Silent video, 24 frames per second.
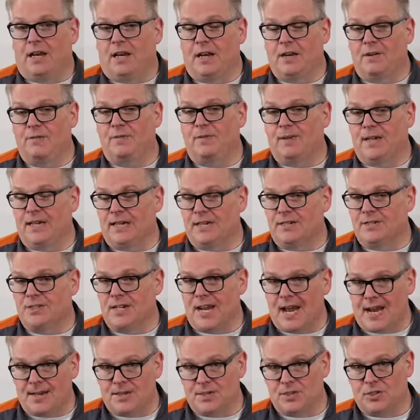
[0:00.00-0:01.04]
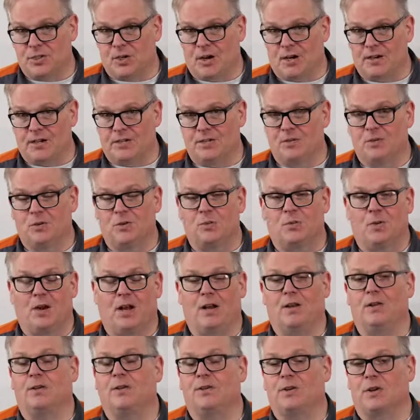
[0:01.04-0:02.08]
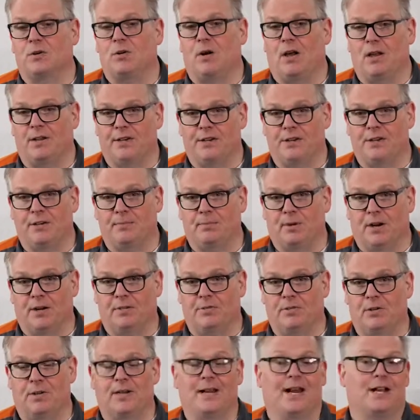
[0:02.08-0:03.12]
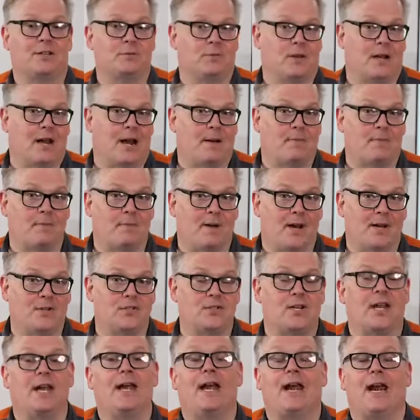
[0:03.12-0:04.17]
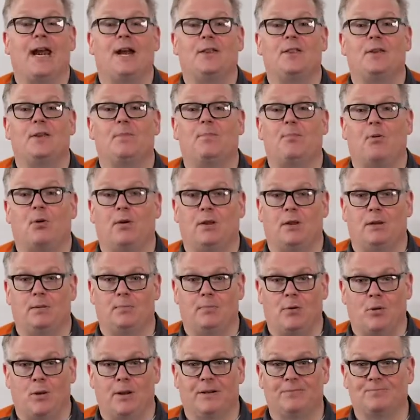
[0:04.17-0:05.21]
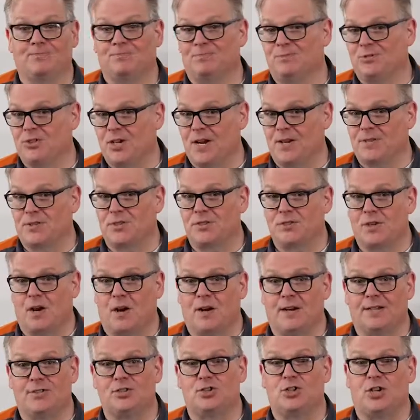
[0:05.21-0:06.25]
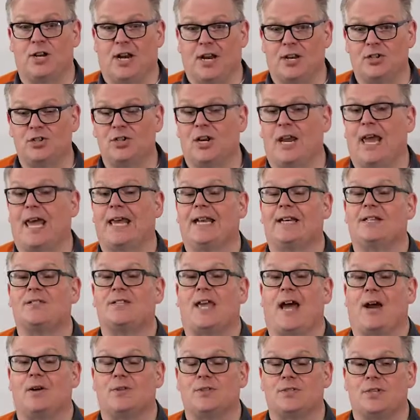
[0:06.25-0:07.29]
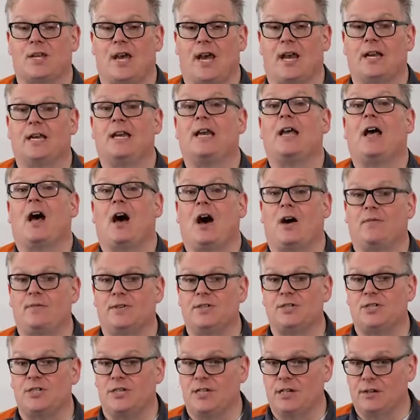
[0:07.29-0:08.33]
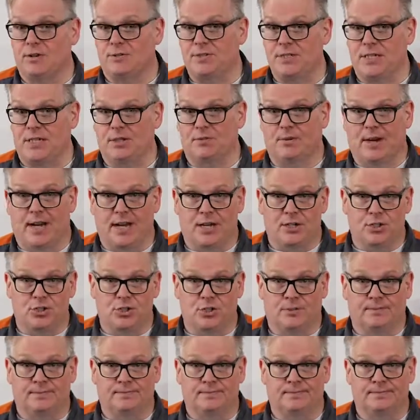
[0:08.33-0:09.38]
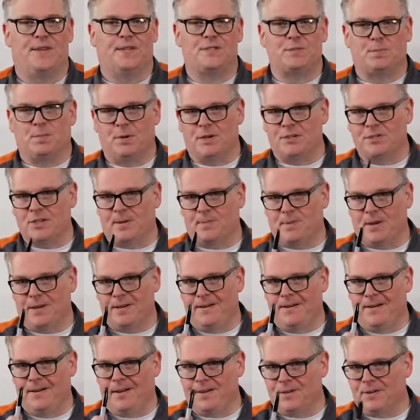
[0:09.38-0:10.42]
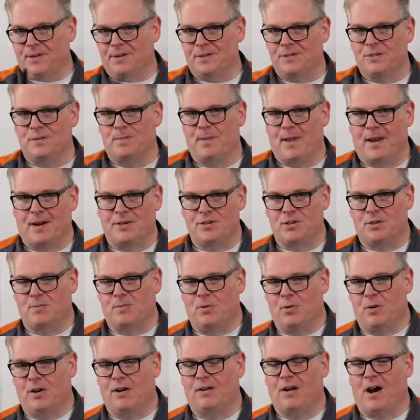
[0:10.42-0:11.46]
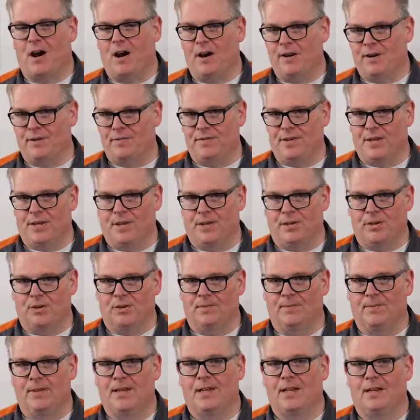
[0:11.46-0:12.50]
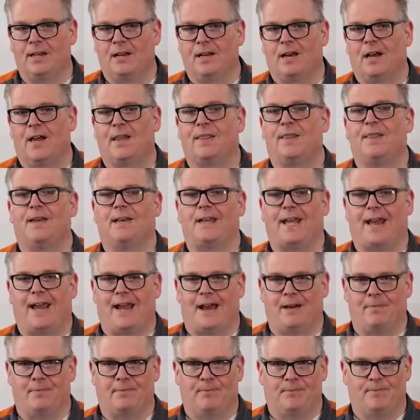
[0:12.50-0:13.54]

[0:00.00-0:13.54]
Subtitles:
If it is not discarded, well, the quality of the brake fluid has been compromised and the boiling point, chances are it's changed and it's outside of its DOT range. This brings up another inspection point on a vehicle, the cap.